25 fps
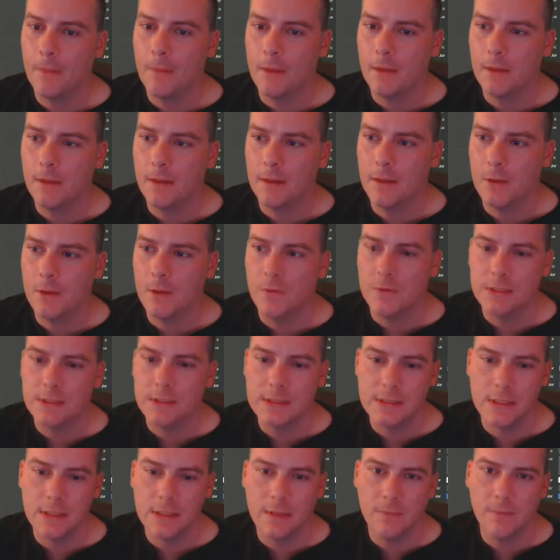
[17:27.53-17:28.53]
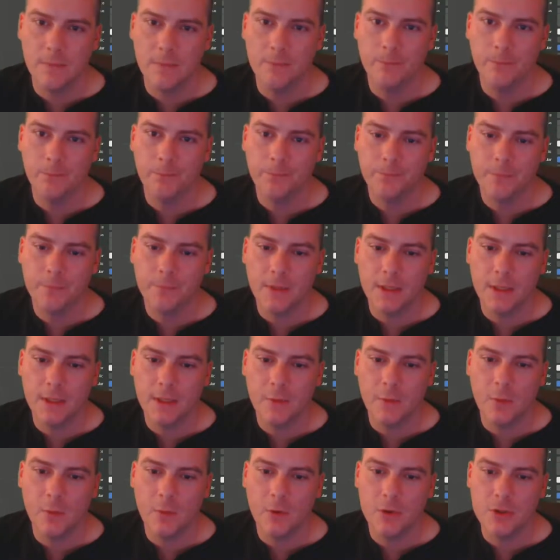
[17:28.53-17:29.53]
click on the sim. Now
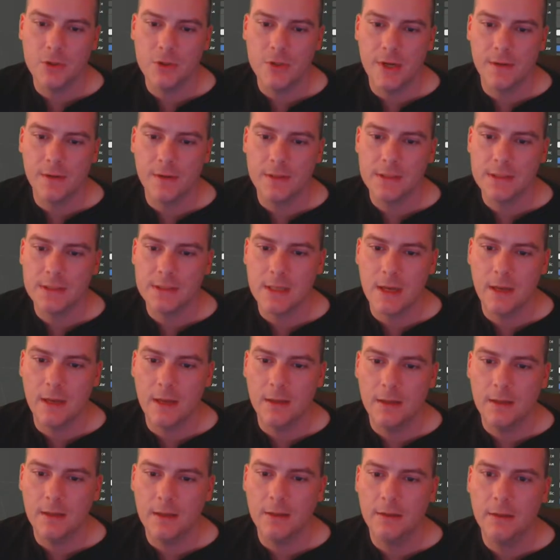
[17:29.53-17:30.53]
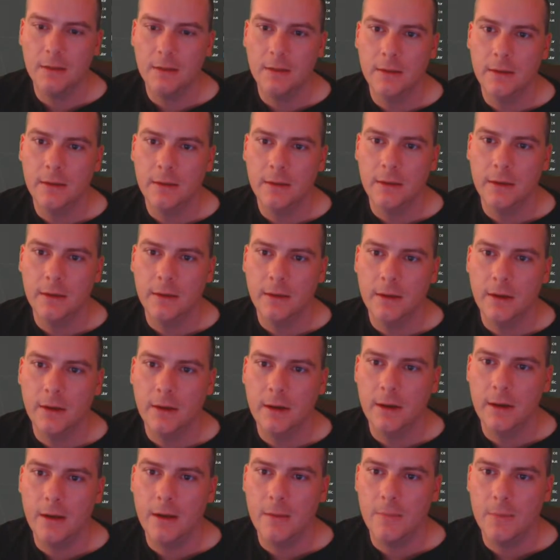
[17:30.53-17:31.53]
we want to drag this color
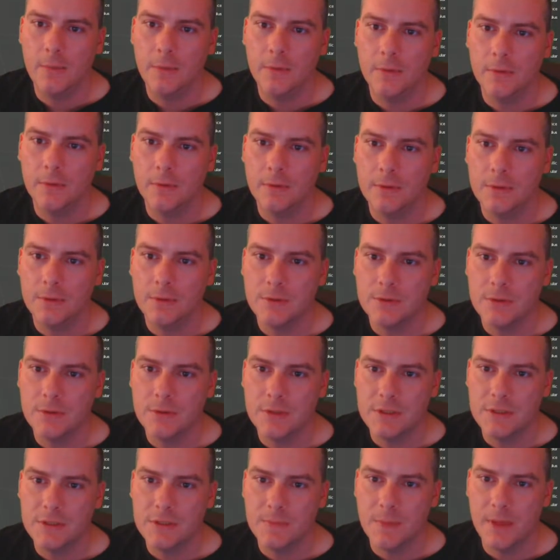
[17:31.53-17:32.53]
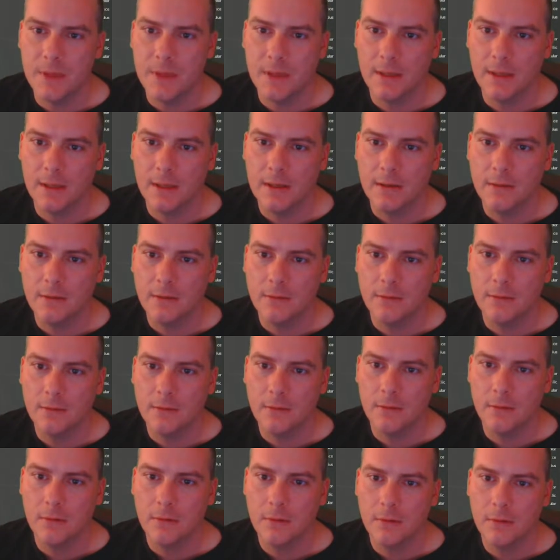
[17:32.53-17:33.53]
up to the specular
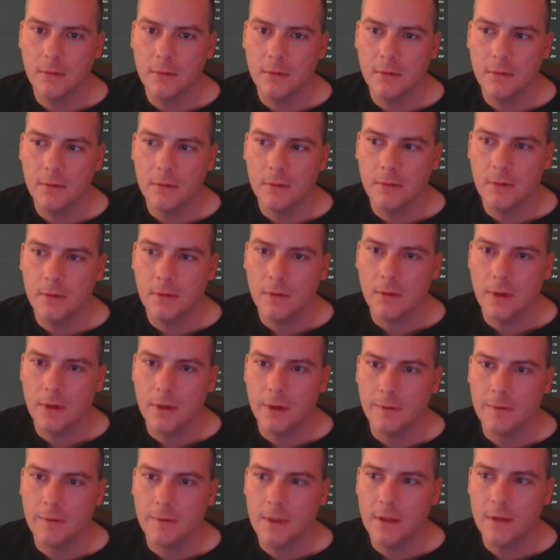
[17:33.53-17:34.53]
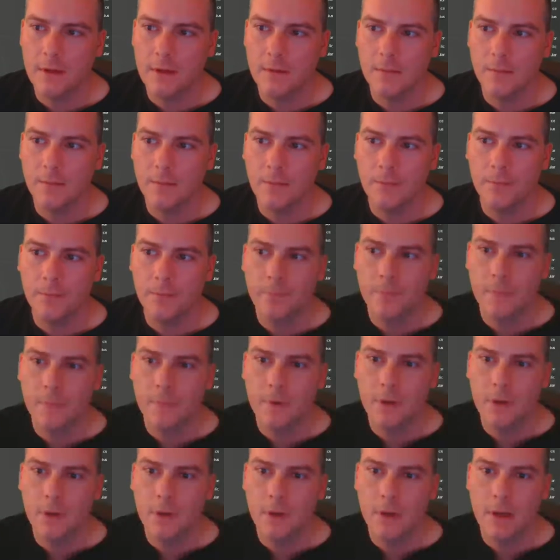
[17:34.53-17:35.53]
like that.
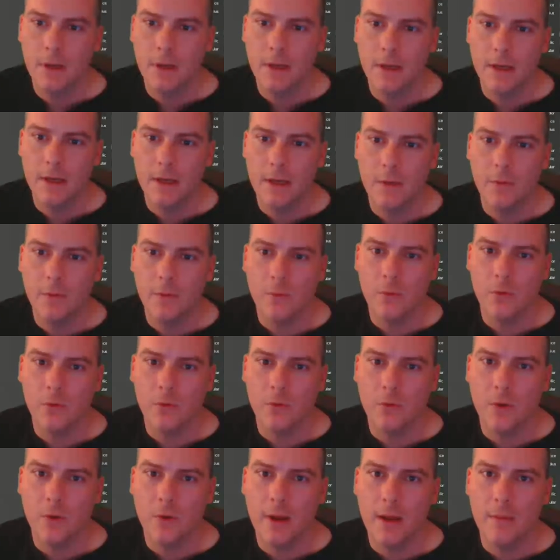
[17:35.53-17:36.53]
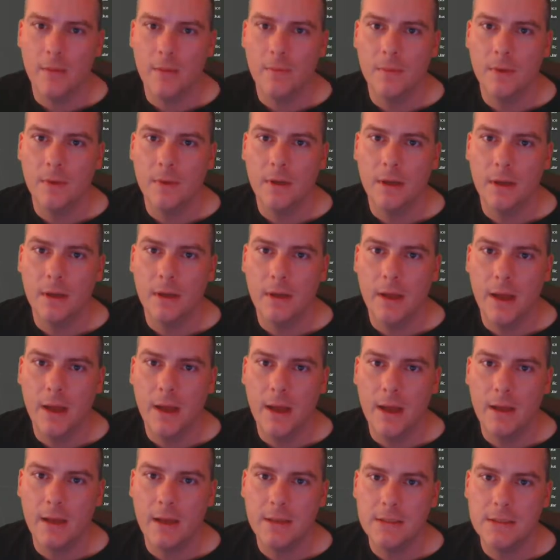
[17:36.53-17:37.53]
And now we want to grab
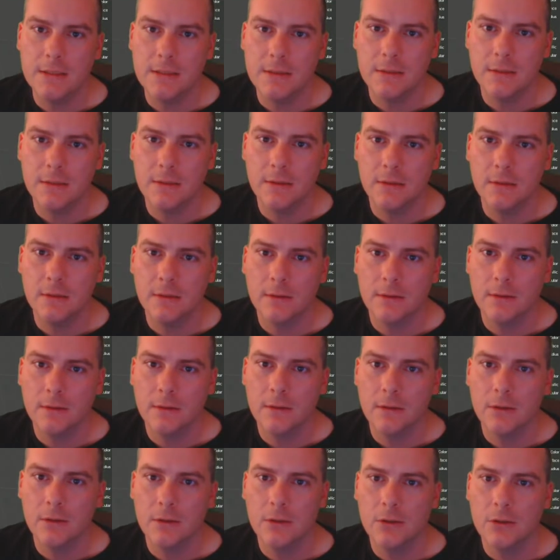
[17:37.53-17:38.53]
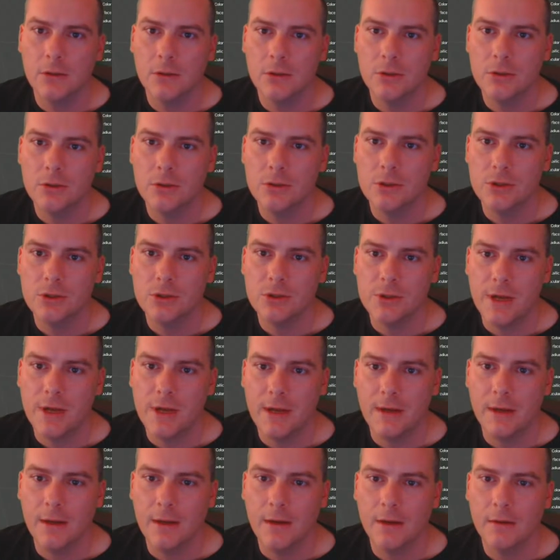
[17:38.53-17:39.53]
add
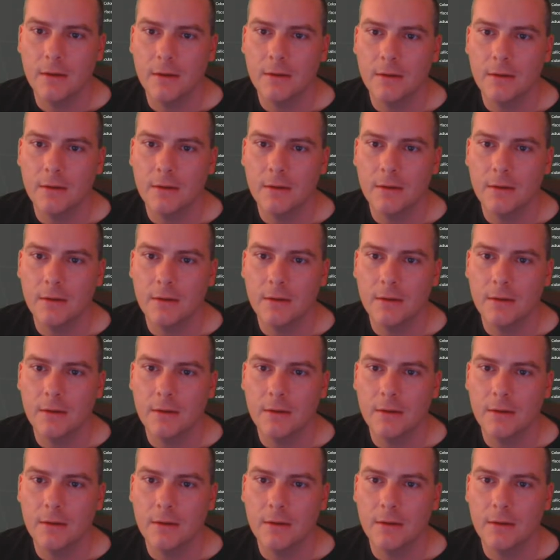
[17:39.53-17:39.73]
shader,